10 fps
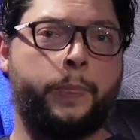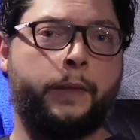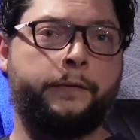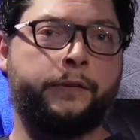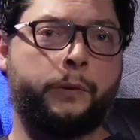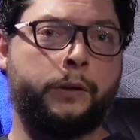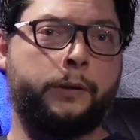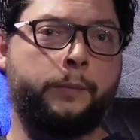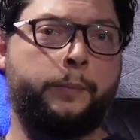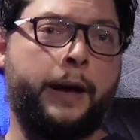For
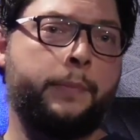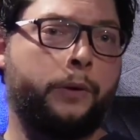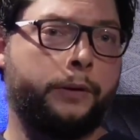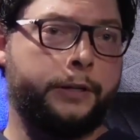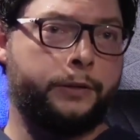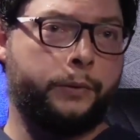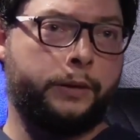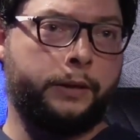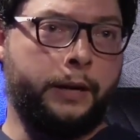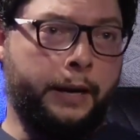bipolar
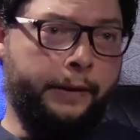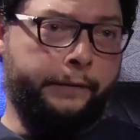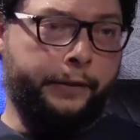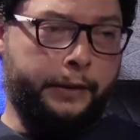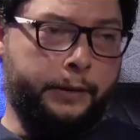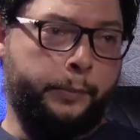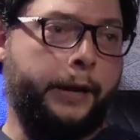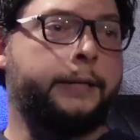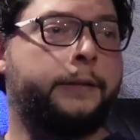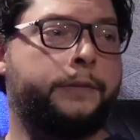disorder, for the
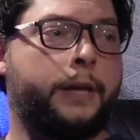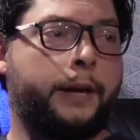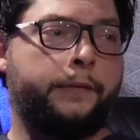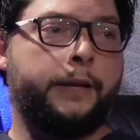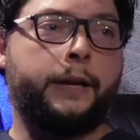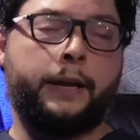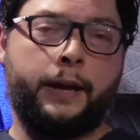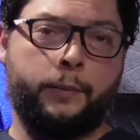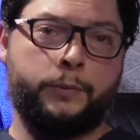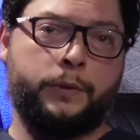depressive side of it, it
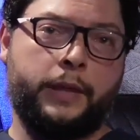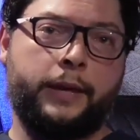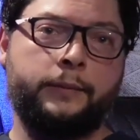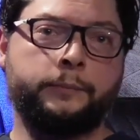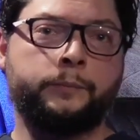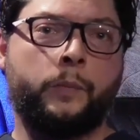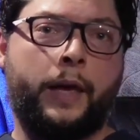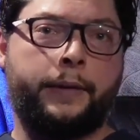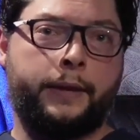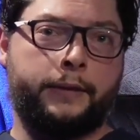helps with that.
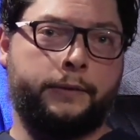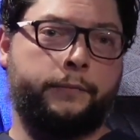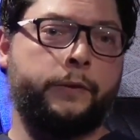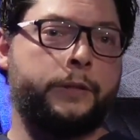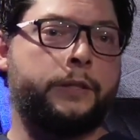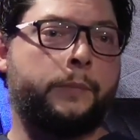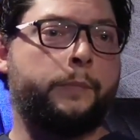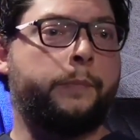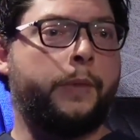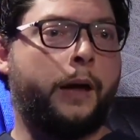And then for
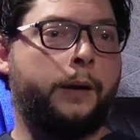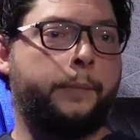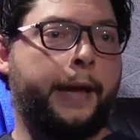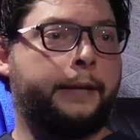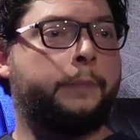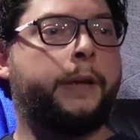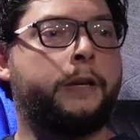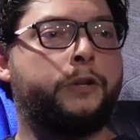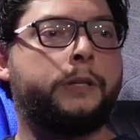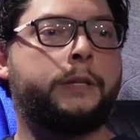some manic
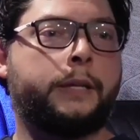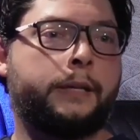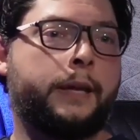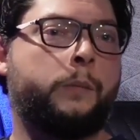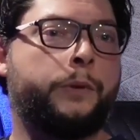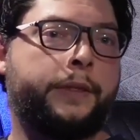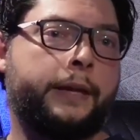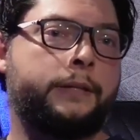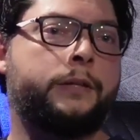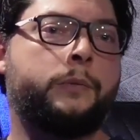patients, it can help with
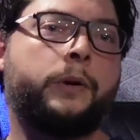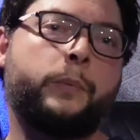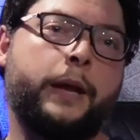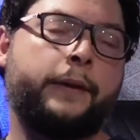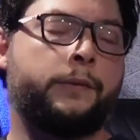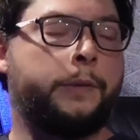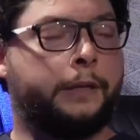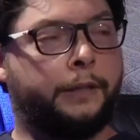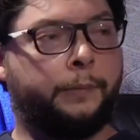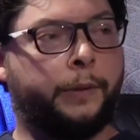that too, but we have to be a
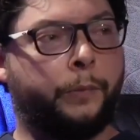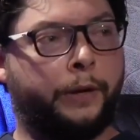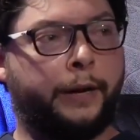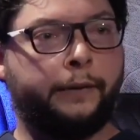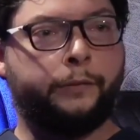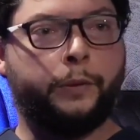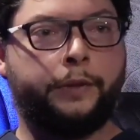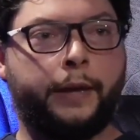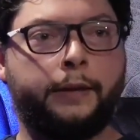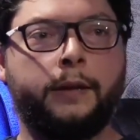little bit more careful with
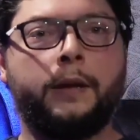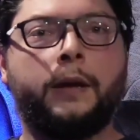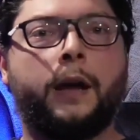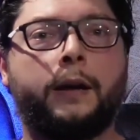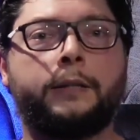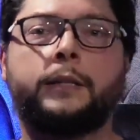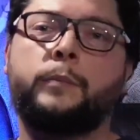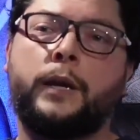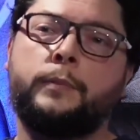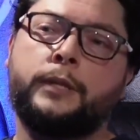that.
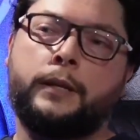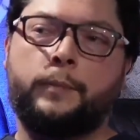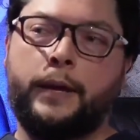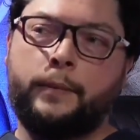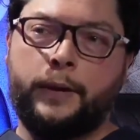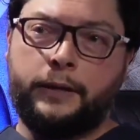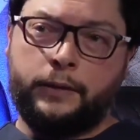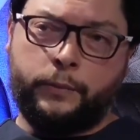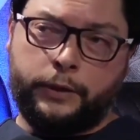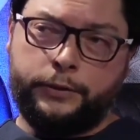Sometimes it can make a mania
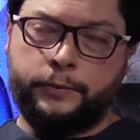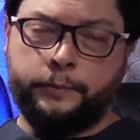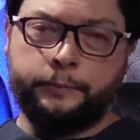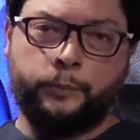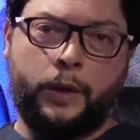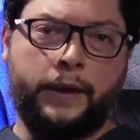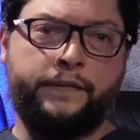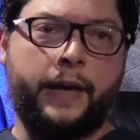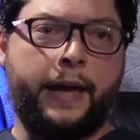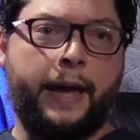worse. If
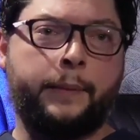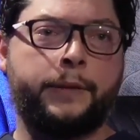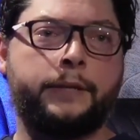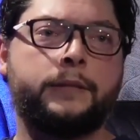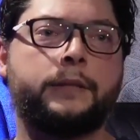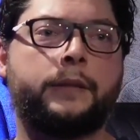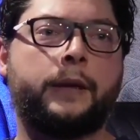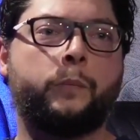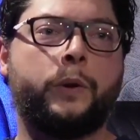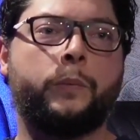that happens,
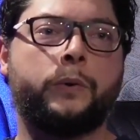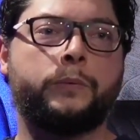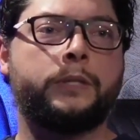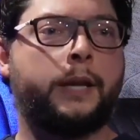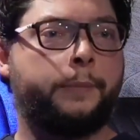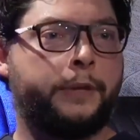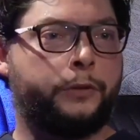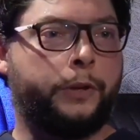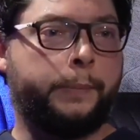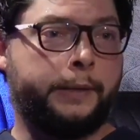then we won't stop the
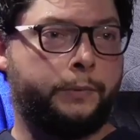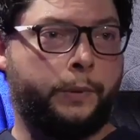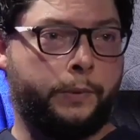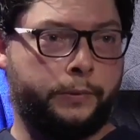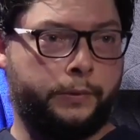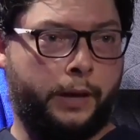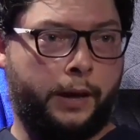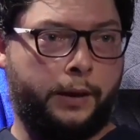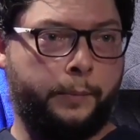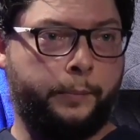treatments.
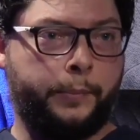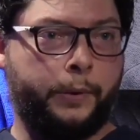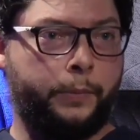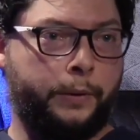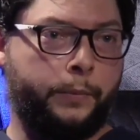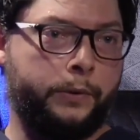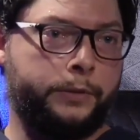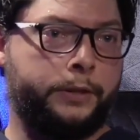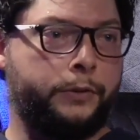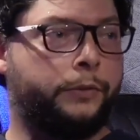But we
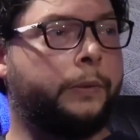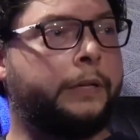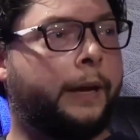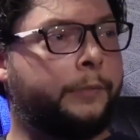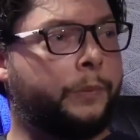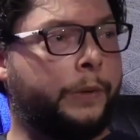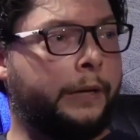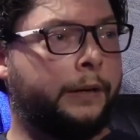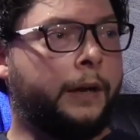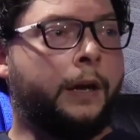won't do 3 times a
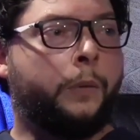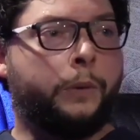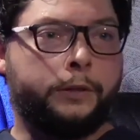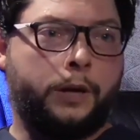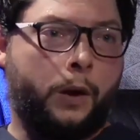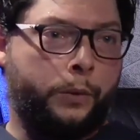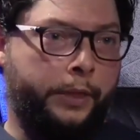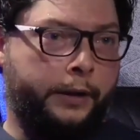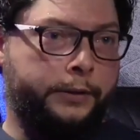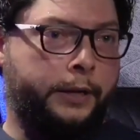week. We'll talk with
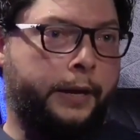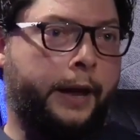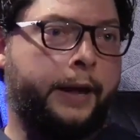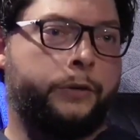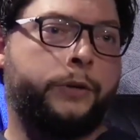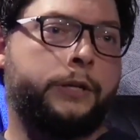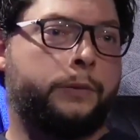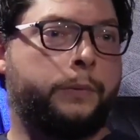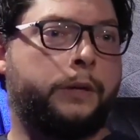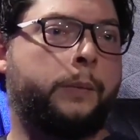our psychiatrist.
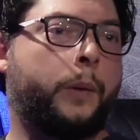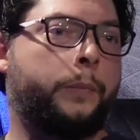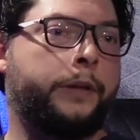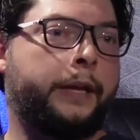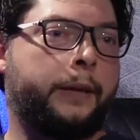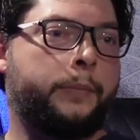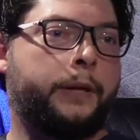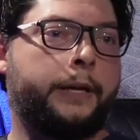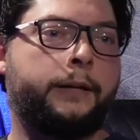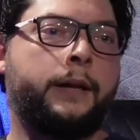We'll come up with a game
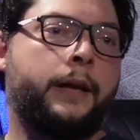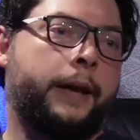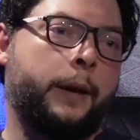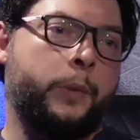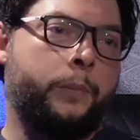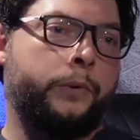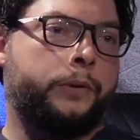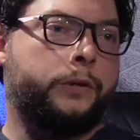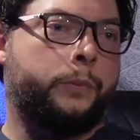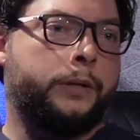plan, and maybe we'll
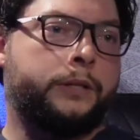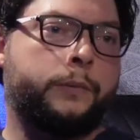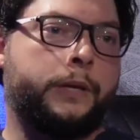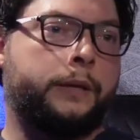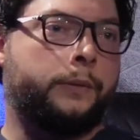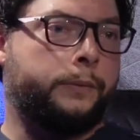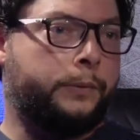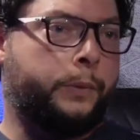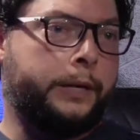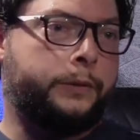do once a week or
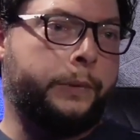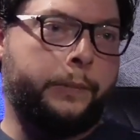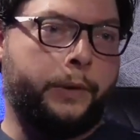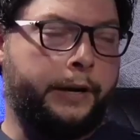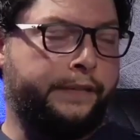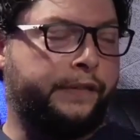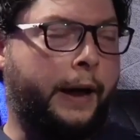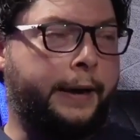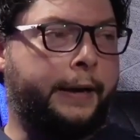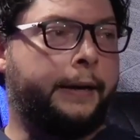twice a week, Monday,
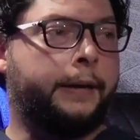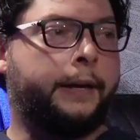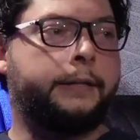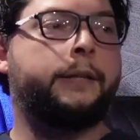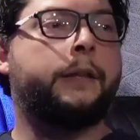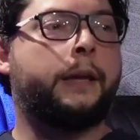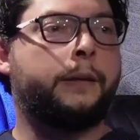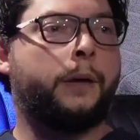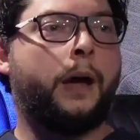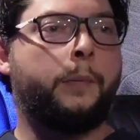Friday, until that
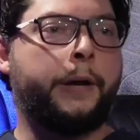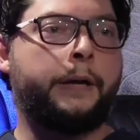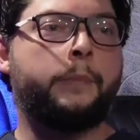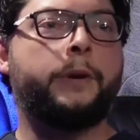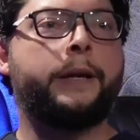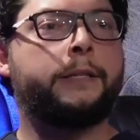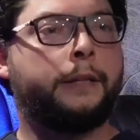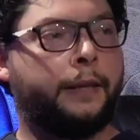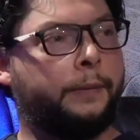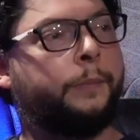mania breaks and
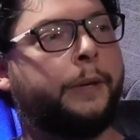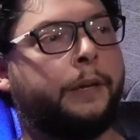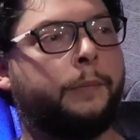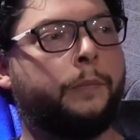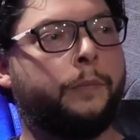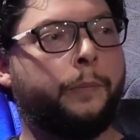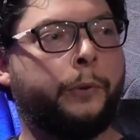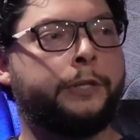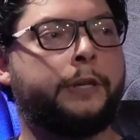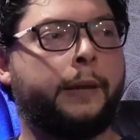they become more
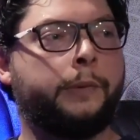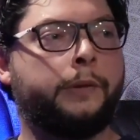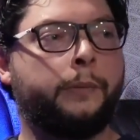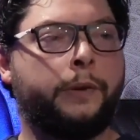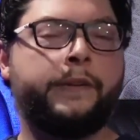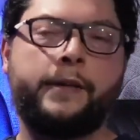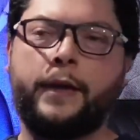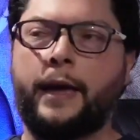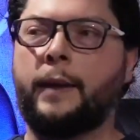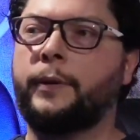stable. We've had
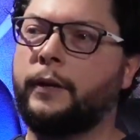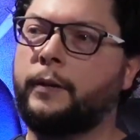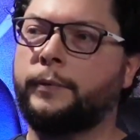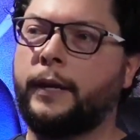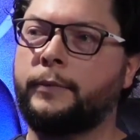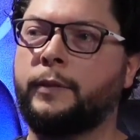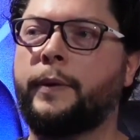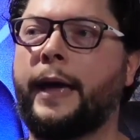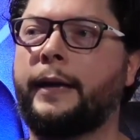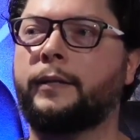that happen a couple times in the
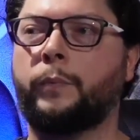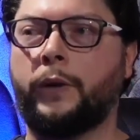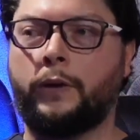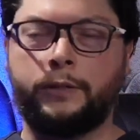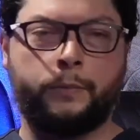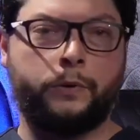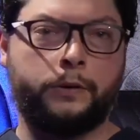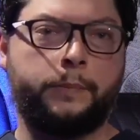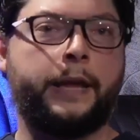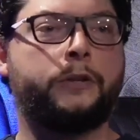past, and we always warn
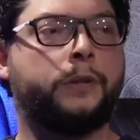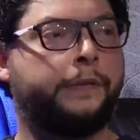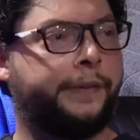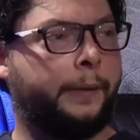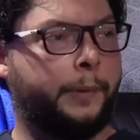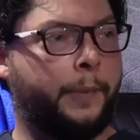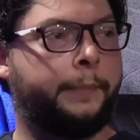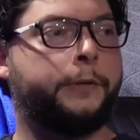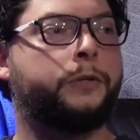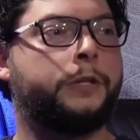the patient and family
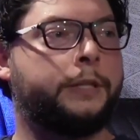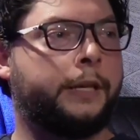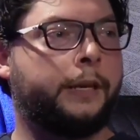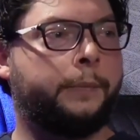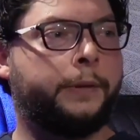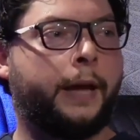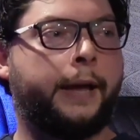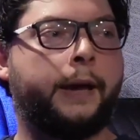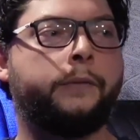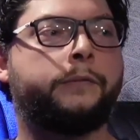members just to keep an eye
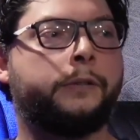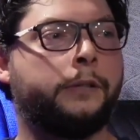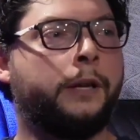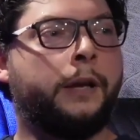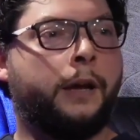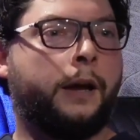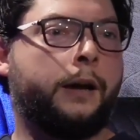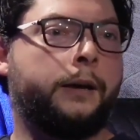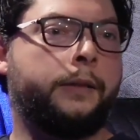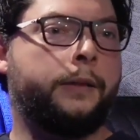out for
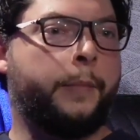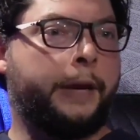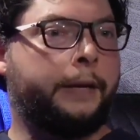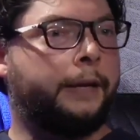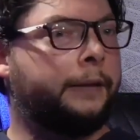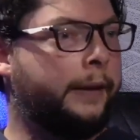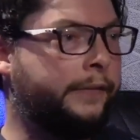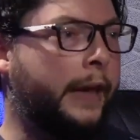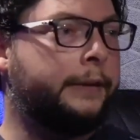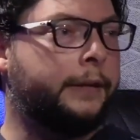the mania if
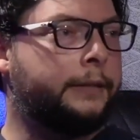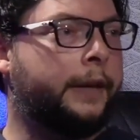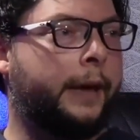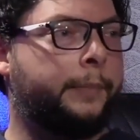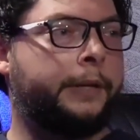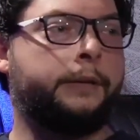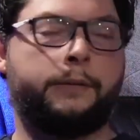that does happen.